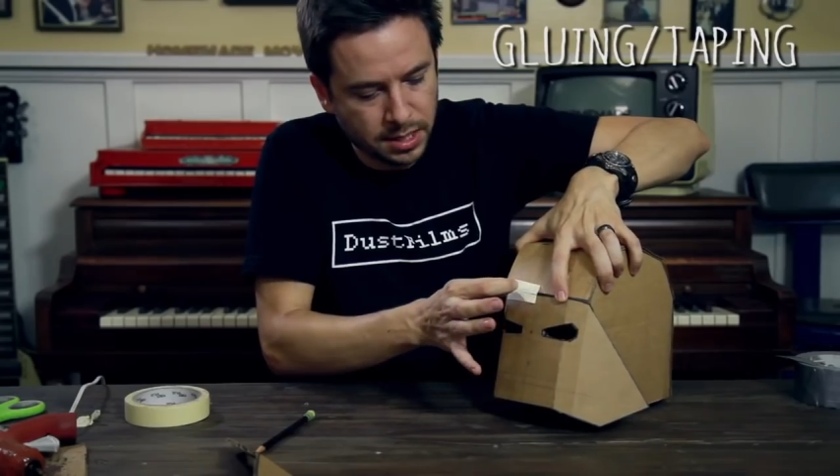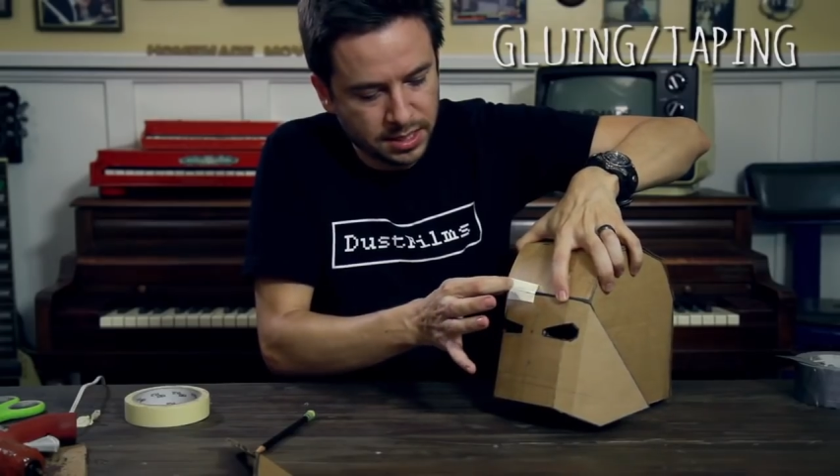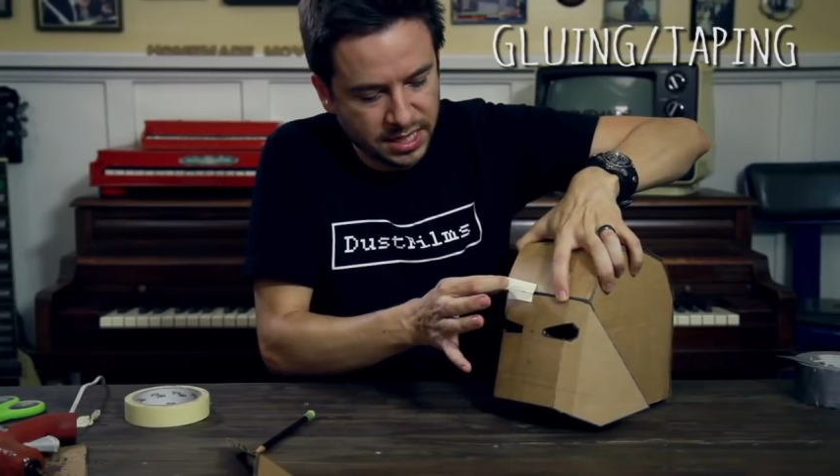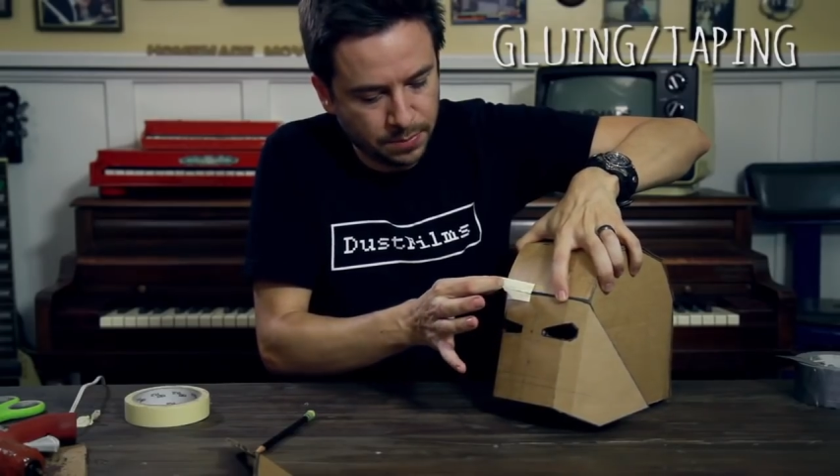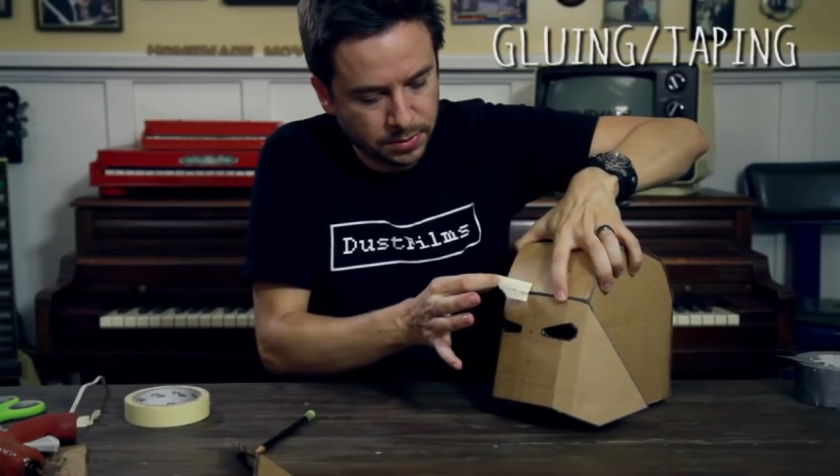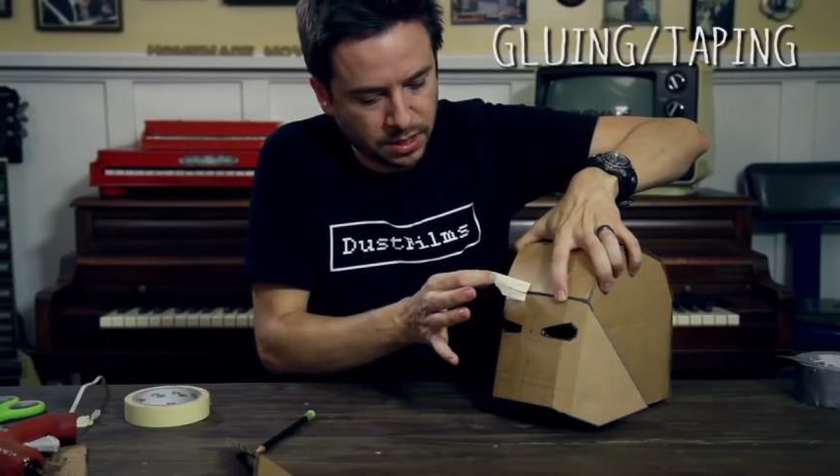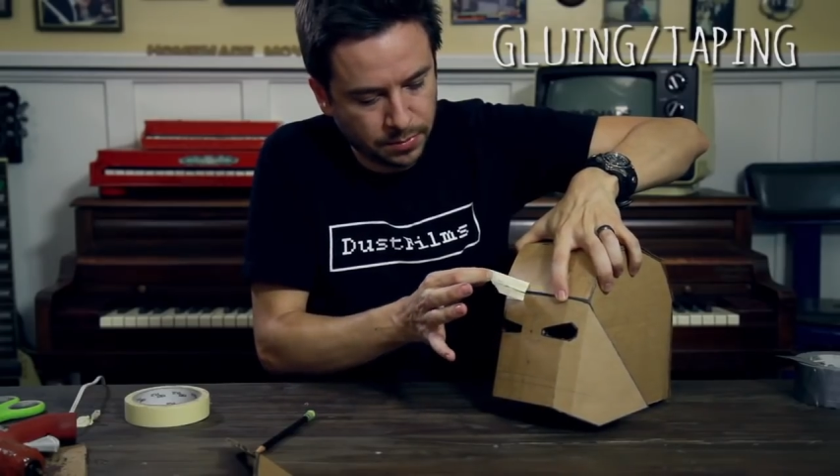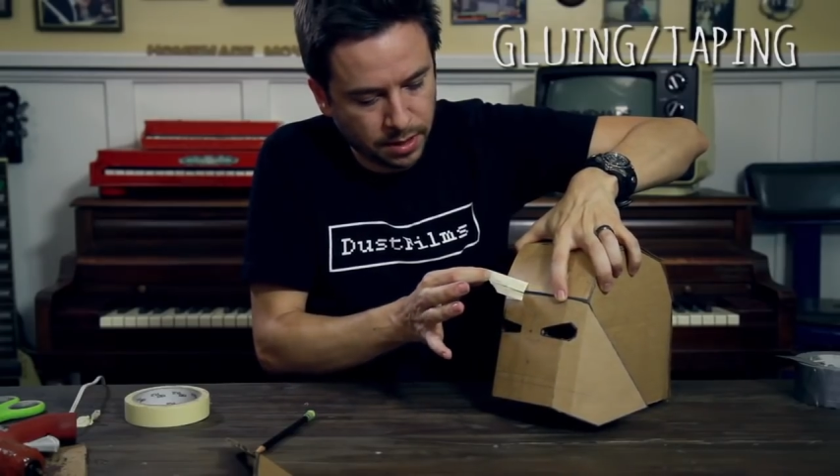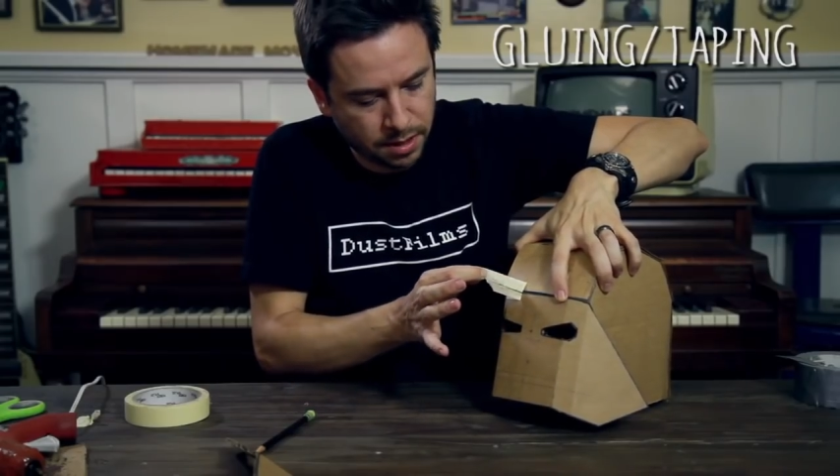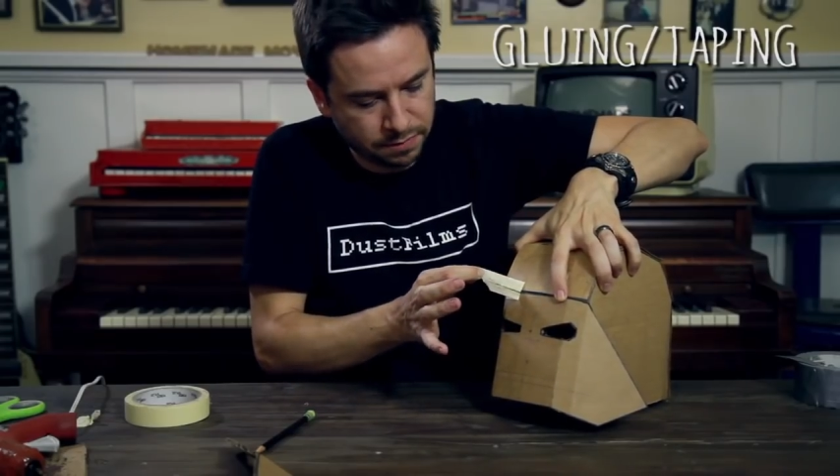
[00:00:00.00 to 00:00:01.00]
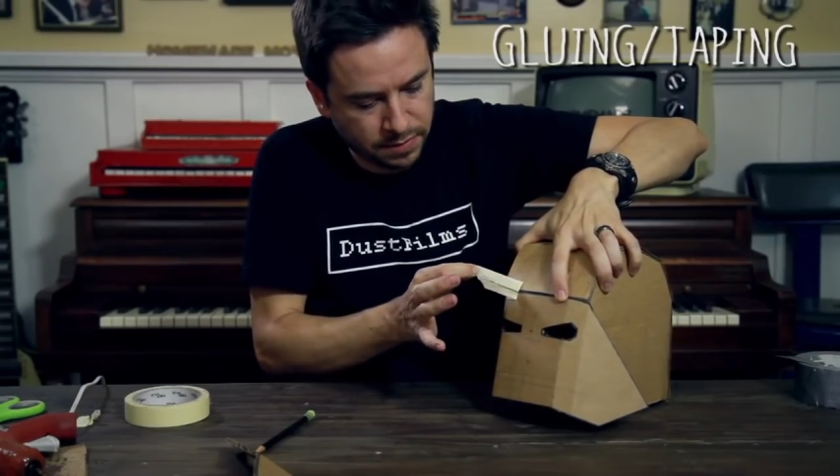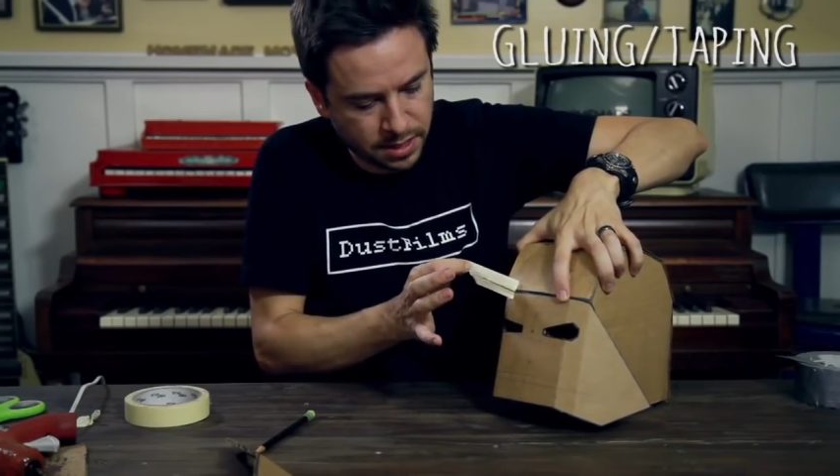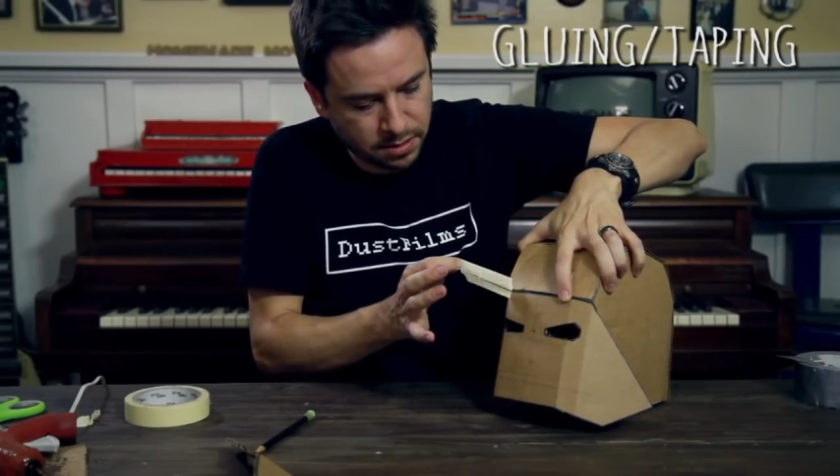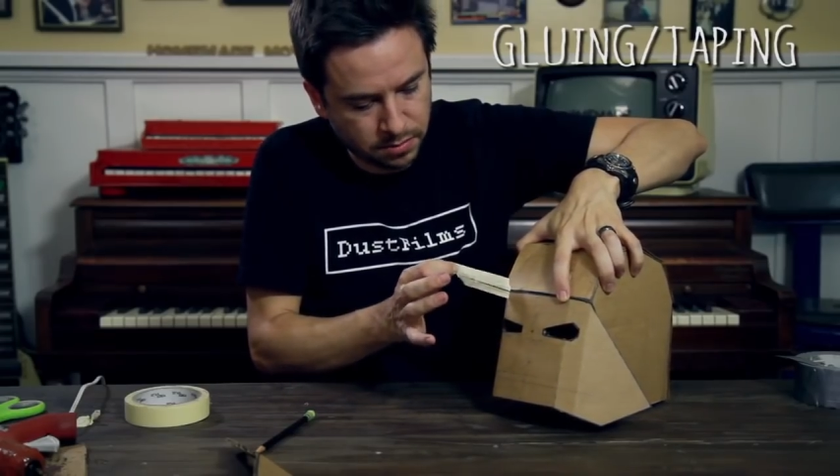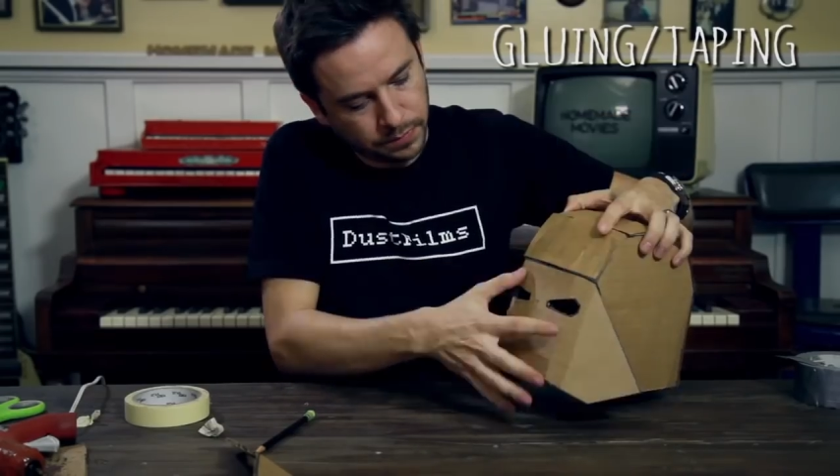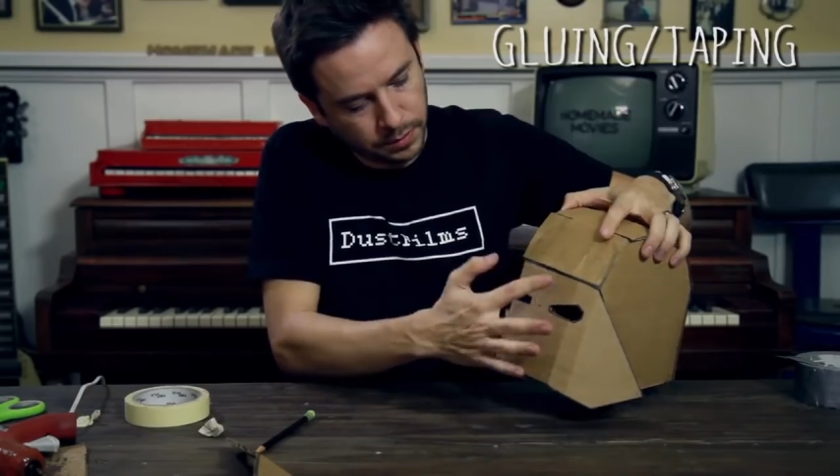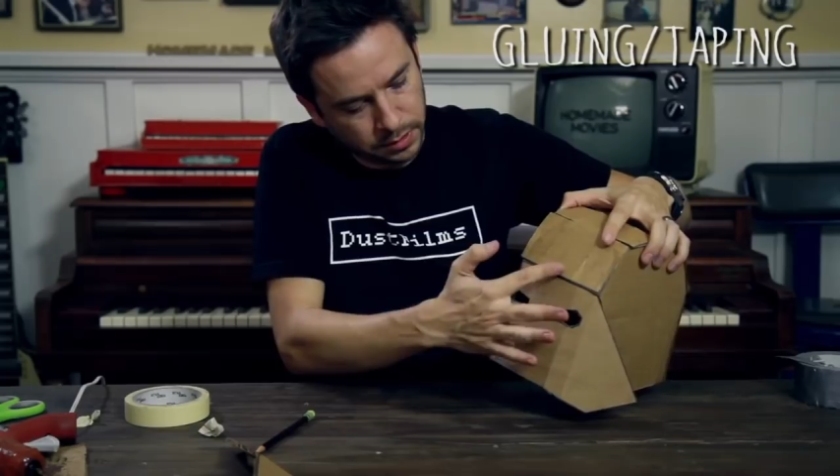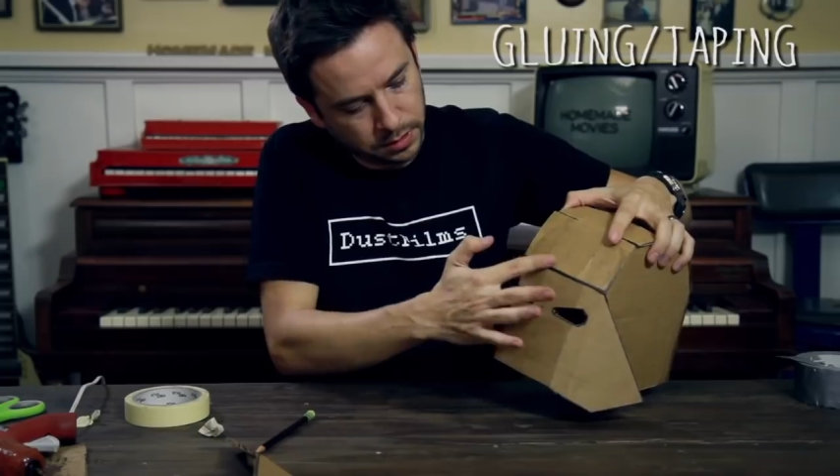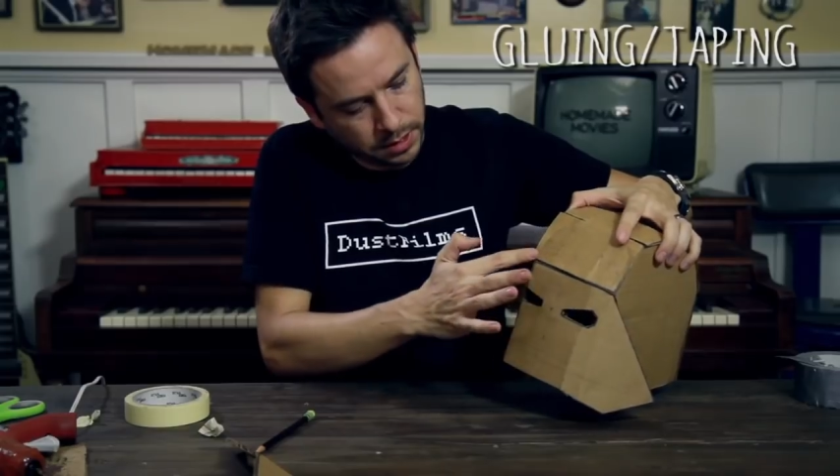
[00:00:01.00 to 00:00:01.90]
tape is coming off now. Looks